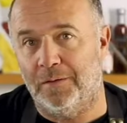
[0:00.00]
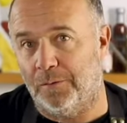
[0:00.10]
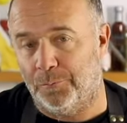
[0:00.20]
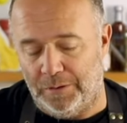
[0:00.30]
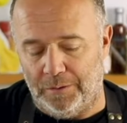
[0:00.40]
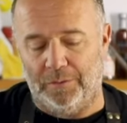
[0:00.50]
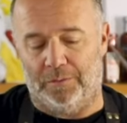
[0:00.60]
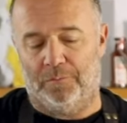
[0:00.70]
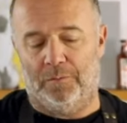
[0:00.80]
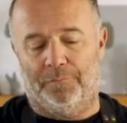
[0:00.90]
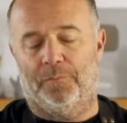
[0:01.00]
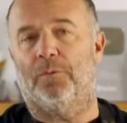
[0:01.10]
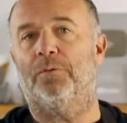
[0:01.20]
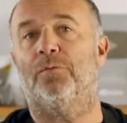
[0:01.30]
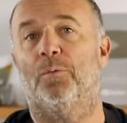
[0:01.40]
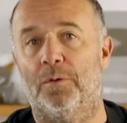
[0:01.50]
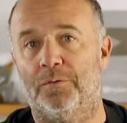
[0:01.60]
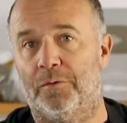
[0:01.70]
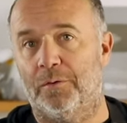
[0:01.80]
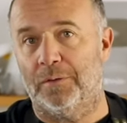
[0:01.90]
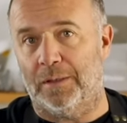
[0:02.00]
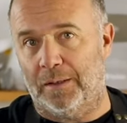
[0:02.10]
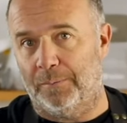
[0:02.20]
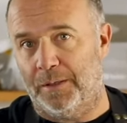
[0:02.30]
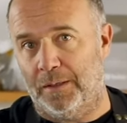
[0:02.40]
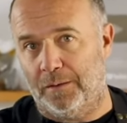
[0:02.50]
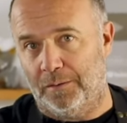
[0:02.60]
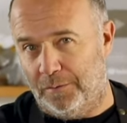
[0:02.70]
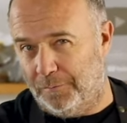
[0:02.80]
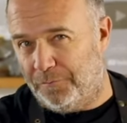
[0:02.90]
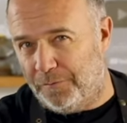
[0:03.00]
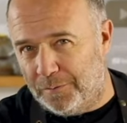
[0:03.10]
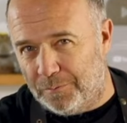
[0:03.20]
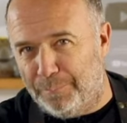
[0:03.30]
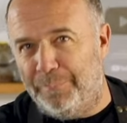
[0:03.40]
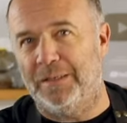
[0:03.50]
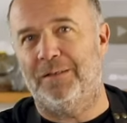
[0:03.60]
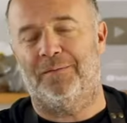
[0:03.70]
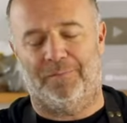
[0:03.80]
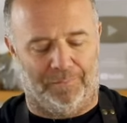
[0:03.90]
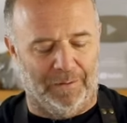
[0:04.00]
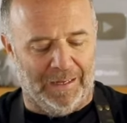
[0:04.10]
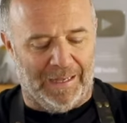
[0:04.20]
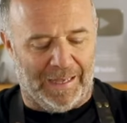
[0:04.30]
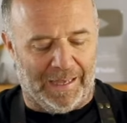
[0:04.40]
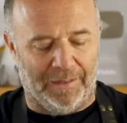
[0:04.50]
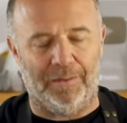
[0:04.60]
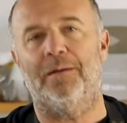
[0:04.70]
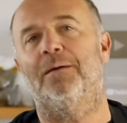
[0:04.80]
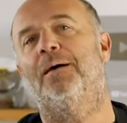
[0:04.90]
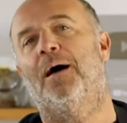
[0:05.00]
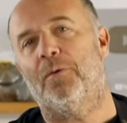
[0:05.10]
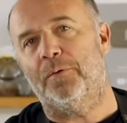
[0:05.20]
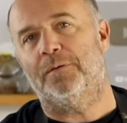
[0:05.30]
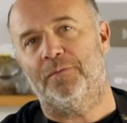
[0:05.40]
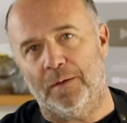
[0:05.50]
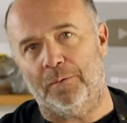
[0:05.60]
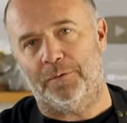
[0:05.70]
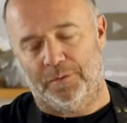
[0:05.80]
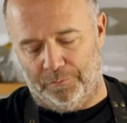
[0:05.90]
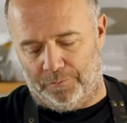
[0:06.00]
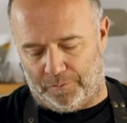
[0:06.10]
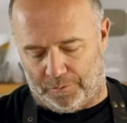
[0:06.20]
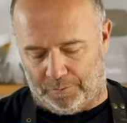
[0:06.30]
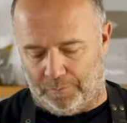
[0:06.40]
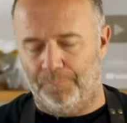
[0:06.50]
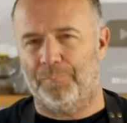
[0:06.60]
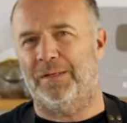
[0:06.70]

that we need is, of course, water that I'll be adding in a few minutes, and our sourdough starter.